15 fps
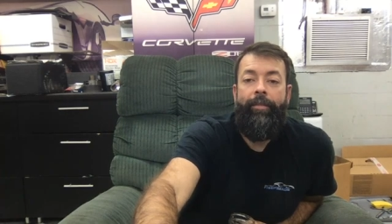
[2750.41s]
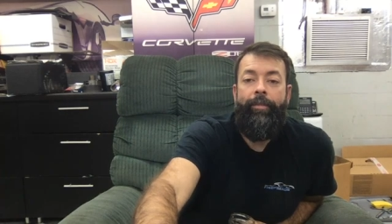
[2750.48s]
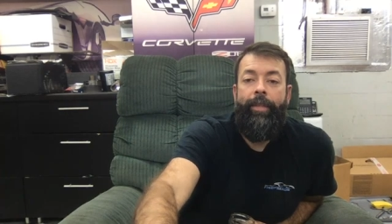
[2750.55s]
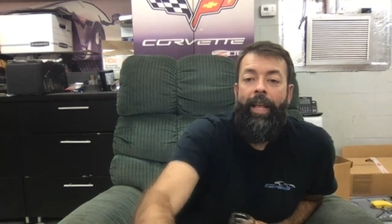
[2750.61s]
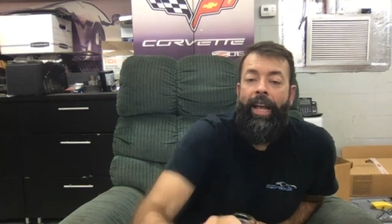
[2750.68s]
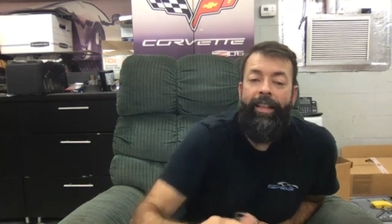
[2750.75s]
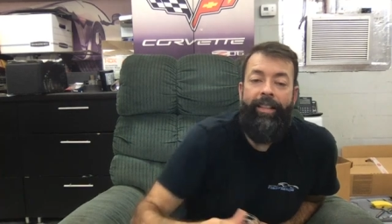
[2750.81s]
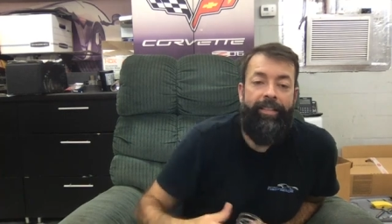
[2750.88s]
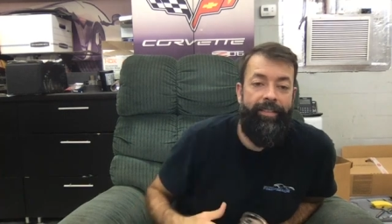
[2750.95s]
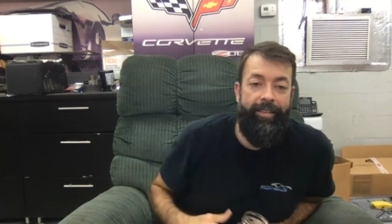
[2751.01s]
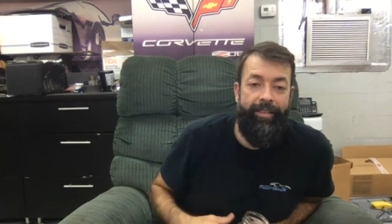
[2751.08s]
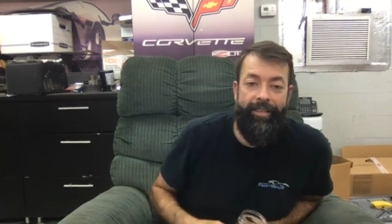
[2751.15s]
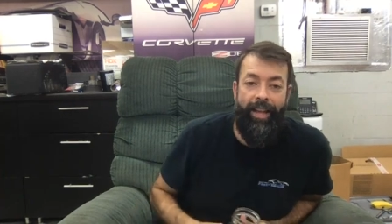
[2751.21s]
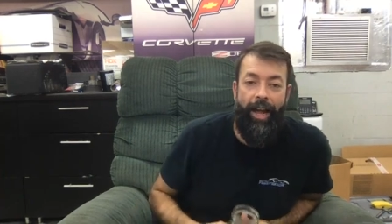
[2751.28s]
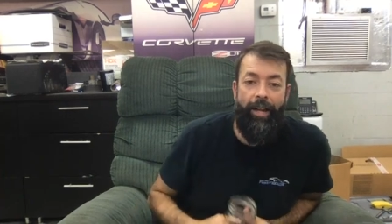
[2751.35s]
Hey, this
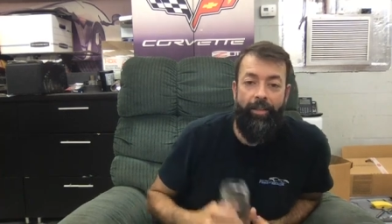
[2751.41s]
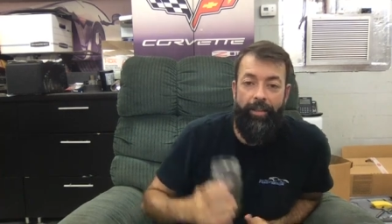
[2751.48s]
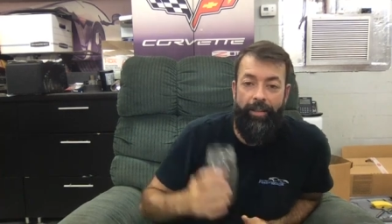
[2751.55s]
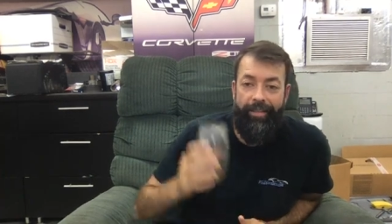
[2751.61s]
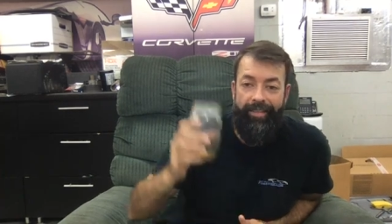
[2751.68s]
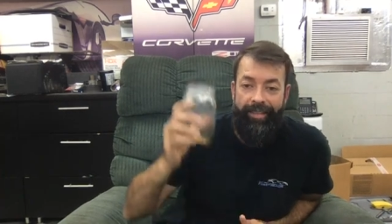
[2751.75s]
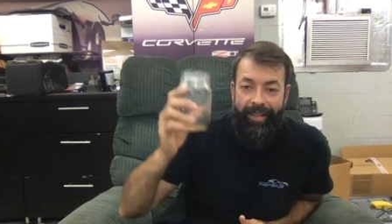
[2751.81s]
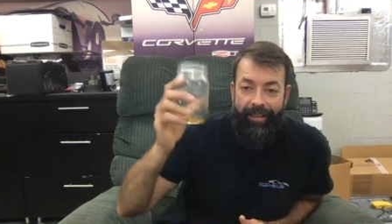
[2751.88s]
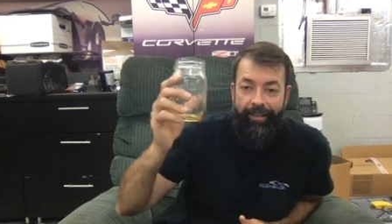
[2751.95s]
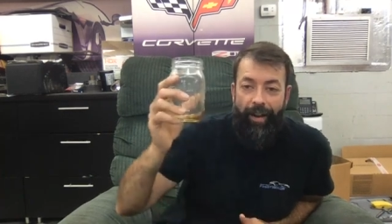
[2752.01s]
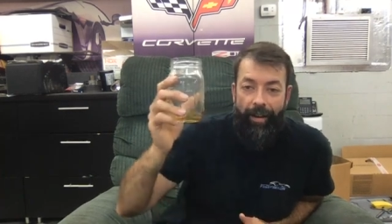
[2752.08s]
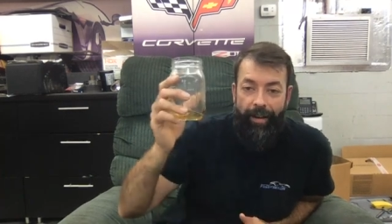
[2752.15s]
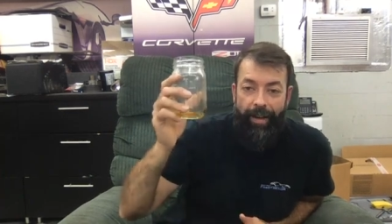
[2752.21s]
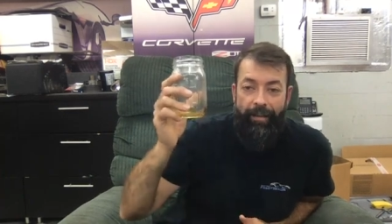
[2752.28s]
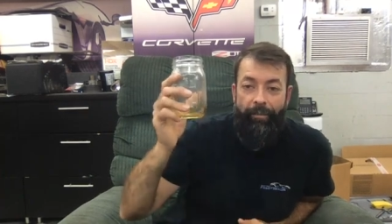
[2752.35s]
isn't Scotch. This is
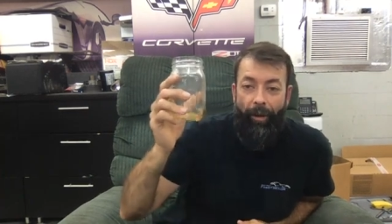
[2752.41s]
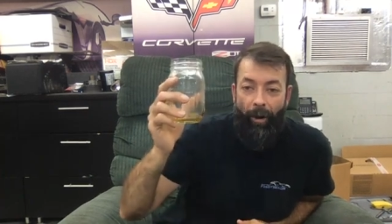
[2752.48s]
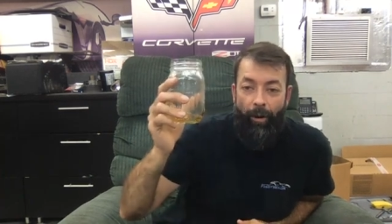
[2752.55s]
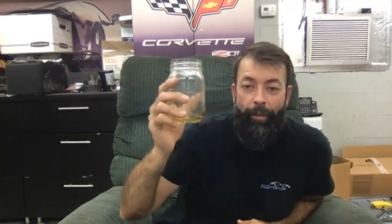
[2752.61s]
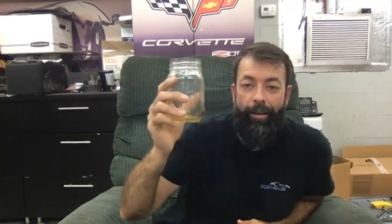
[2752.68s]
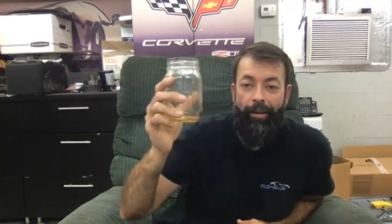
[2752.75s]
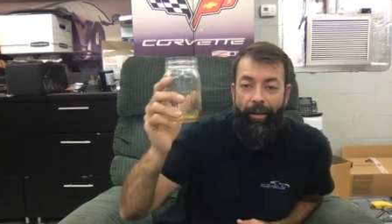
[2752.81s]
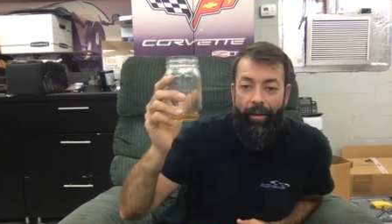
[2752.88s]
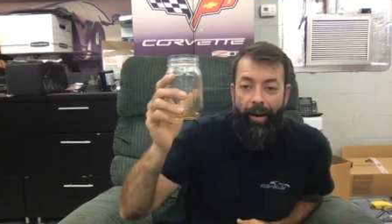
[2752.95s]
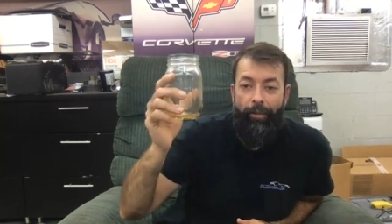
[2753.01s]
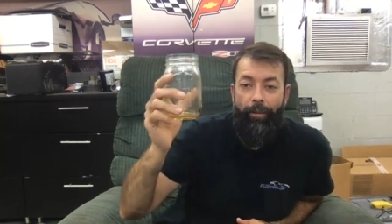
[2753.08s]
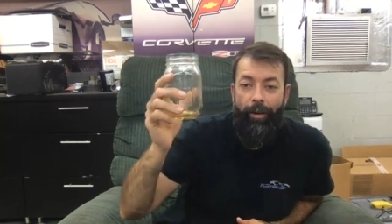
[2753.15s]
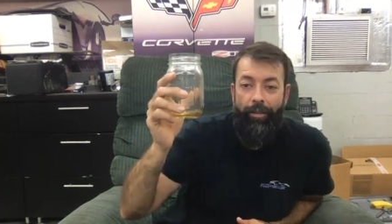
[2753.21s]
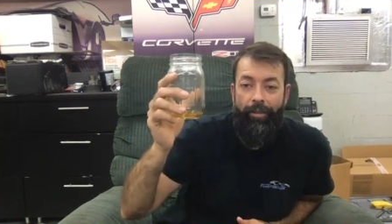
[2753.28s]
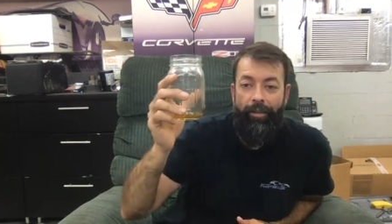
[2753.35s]
Kentucky bourbon. All right,
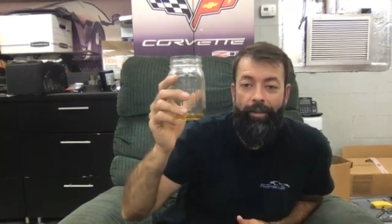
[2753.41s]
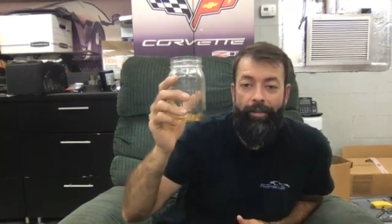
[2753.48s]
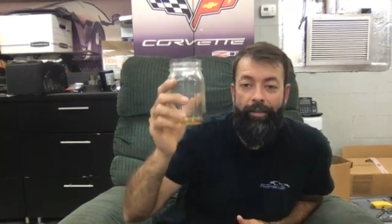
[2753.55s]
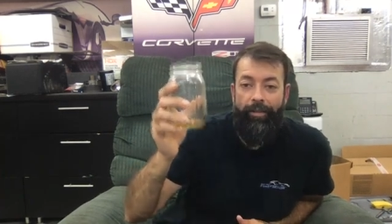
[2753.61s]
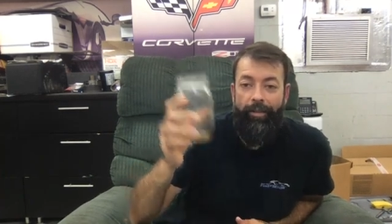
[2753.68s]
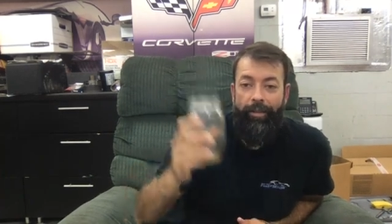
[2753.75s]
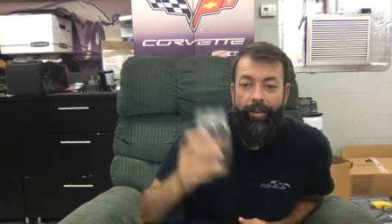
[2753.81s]
brother. This is